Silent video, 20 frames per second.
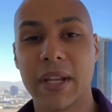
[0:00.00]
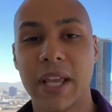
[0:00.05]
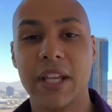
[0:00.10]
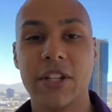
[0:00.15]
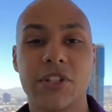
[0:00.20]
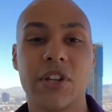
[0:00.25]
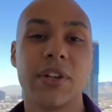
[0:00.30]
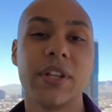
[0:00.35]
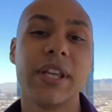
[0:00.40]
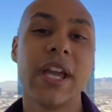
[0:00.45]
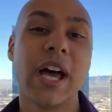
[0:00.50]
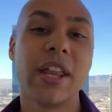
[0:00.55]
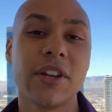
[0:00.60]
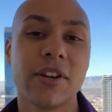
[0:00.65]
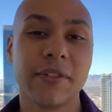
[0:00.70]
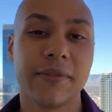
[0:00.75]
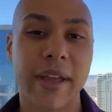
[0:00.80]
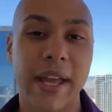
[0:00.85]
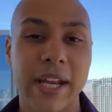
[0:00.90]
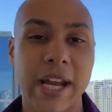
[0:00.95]
And so the
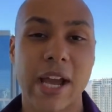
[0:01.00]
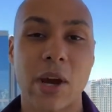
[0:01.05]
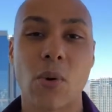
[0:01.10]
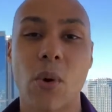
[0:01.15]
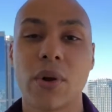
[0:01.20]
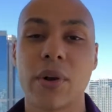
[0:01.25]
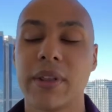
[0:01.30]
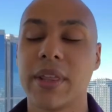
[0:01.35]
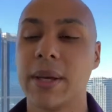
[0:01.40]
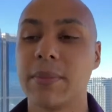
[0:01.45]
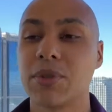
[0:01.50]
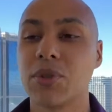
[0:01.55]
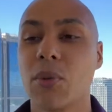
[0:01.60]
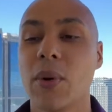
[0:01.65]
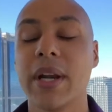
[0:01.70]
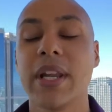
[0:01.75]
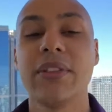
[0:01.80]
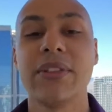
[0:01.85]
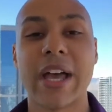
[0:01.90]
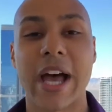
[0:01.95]
other event, I quoted them
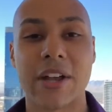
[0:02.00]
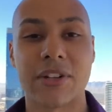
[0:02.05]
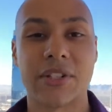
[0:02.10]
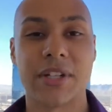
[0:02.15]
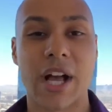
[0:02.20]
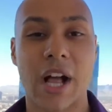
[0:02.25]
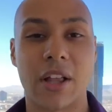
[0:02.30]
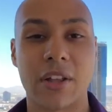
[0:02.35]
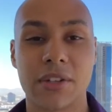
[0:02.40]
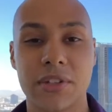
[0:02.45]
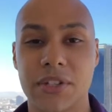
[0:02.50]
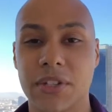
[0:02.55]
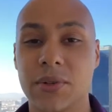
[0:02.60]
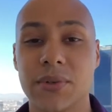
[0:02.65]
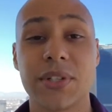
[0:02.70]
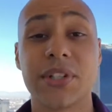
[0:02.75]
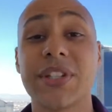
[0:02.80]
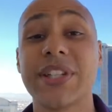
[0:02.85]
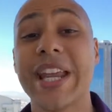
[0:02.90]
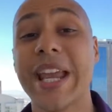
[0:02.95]
$20,000, it
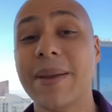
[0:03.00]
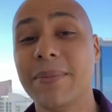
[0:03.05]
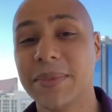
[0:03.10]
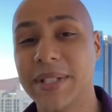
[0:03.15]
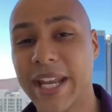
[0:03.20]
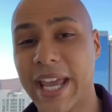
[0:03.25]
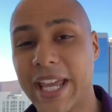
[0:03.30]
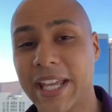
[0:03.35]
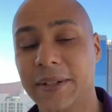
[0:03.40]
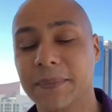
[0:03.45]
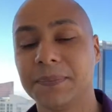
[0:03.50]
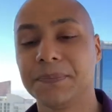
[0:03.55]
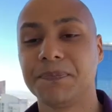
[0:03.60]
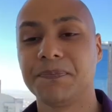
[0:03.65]
was the same date.